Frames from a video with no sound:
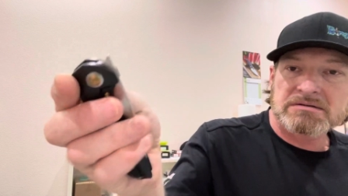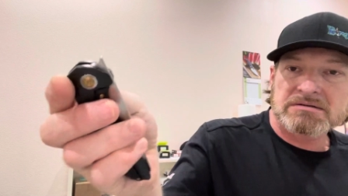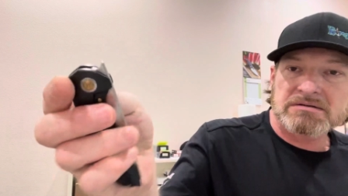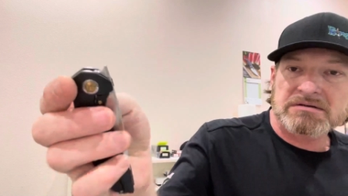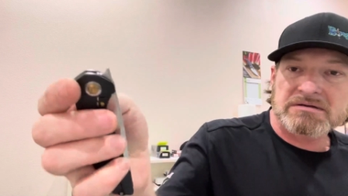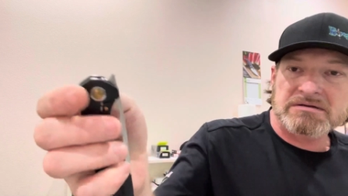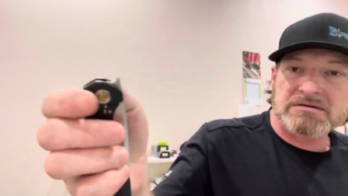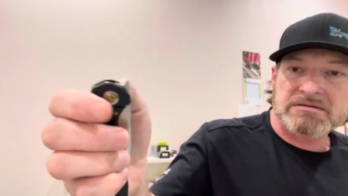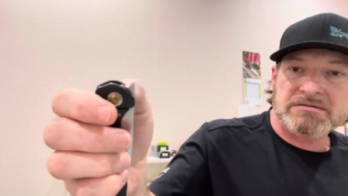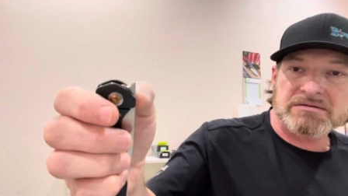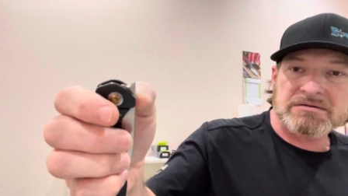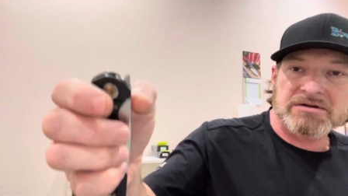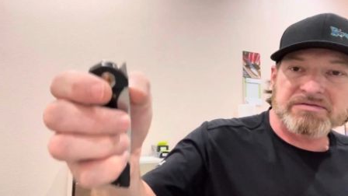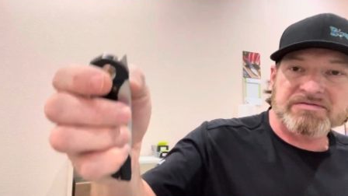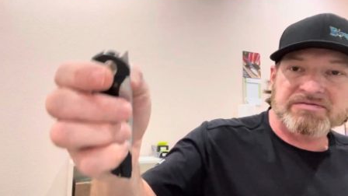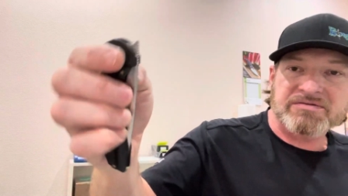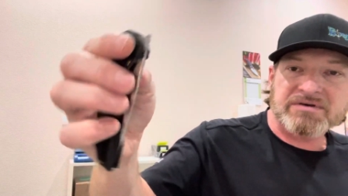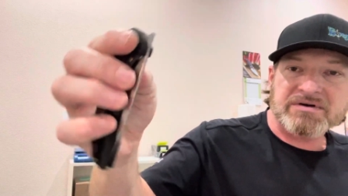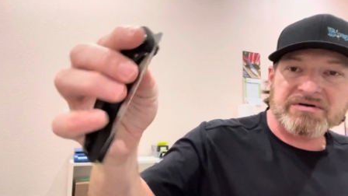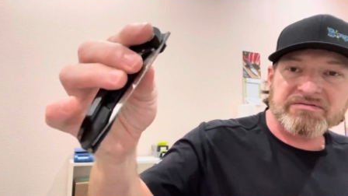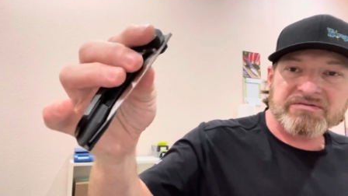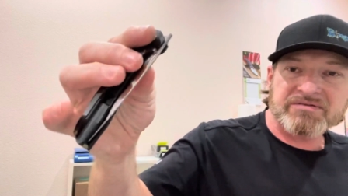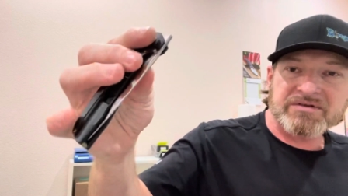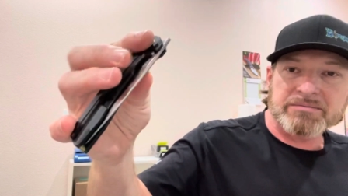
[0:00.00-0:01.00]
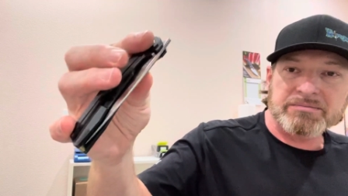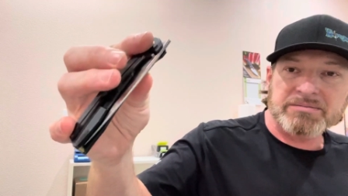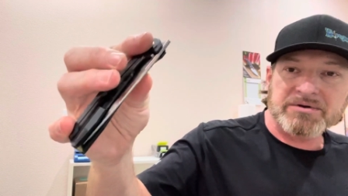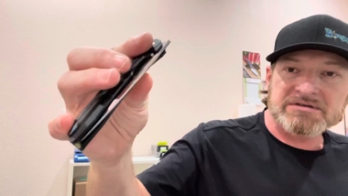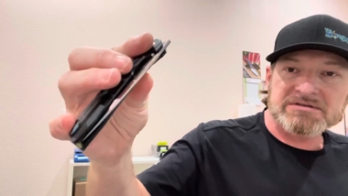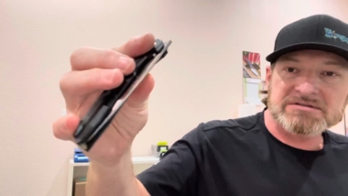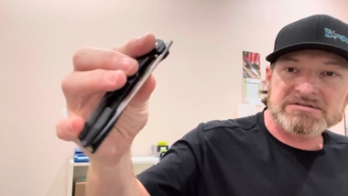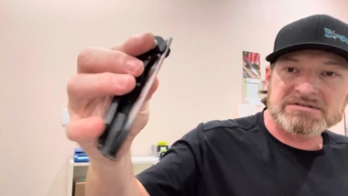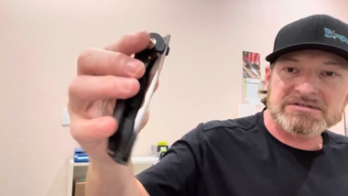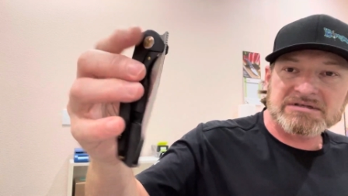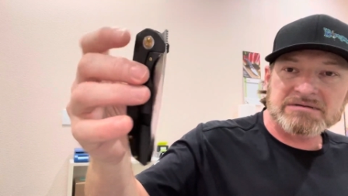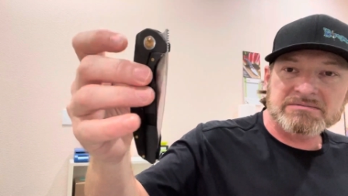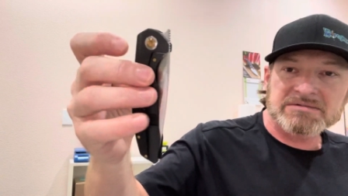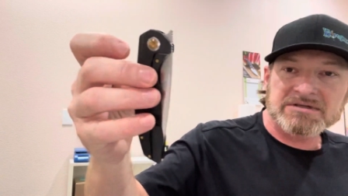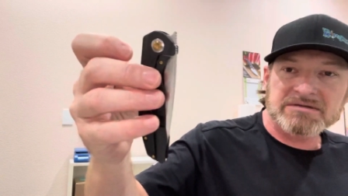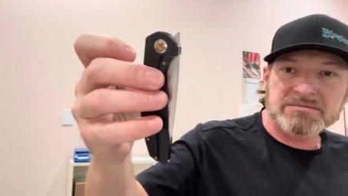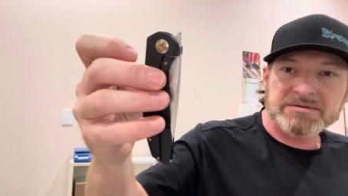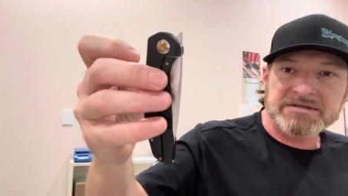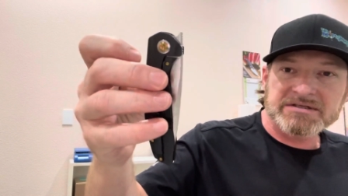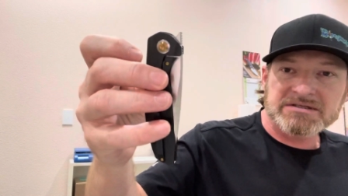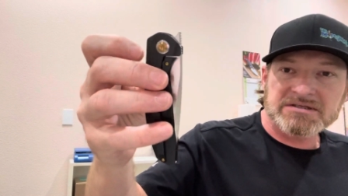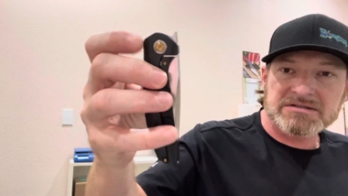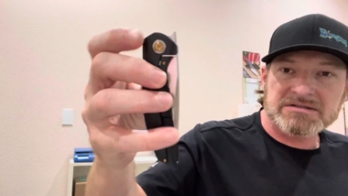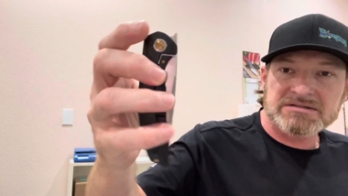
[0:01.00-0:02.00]
uh, well, the front flippers seem to
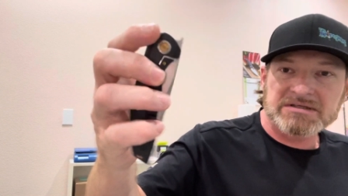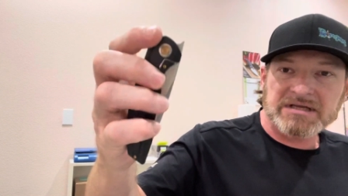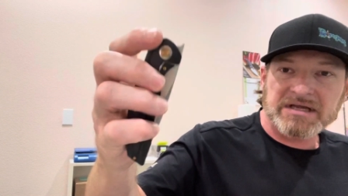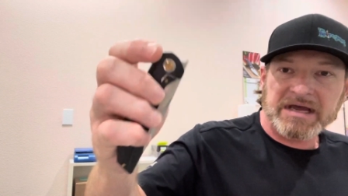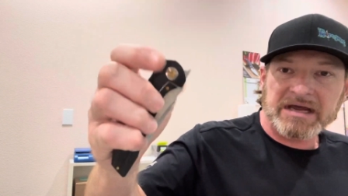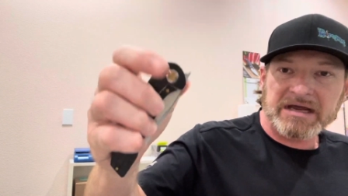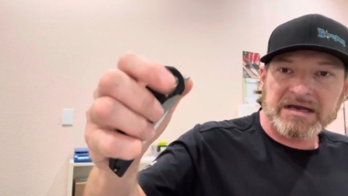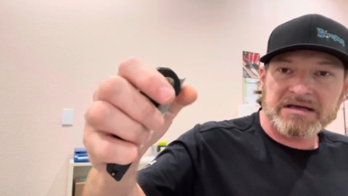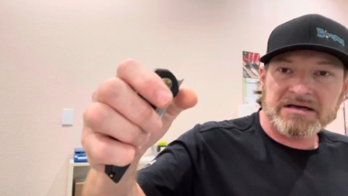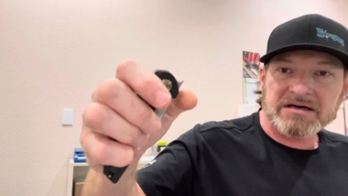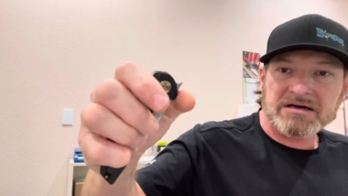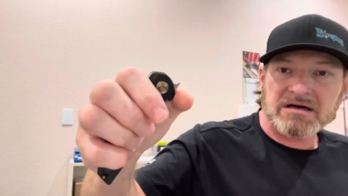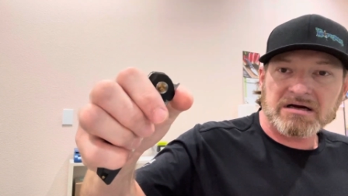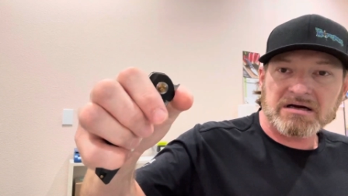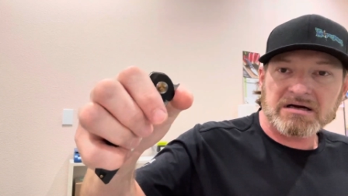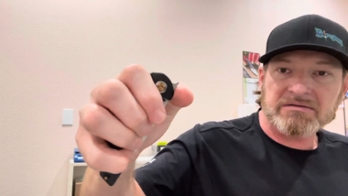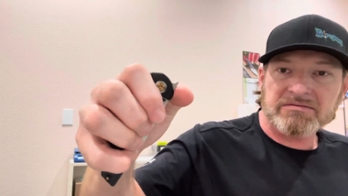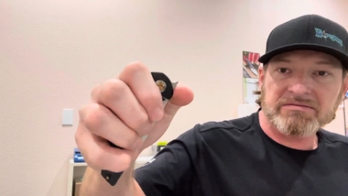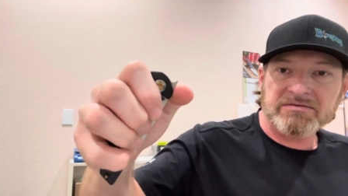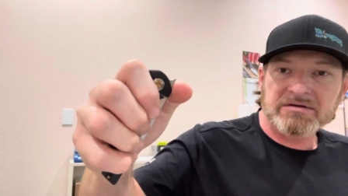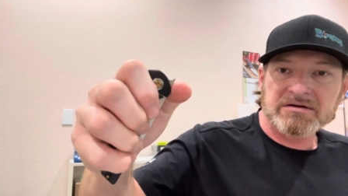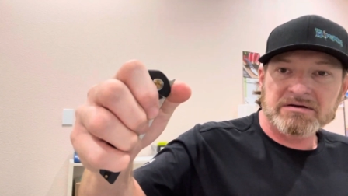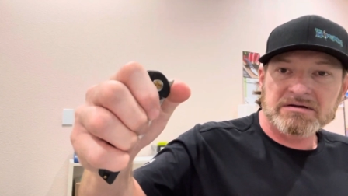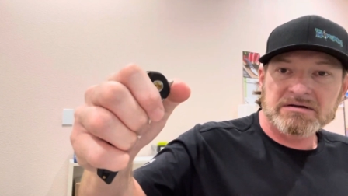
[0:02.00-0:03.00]
be just taken off.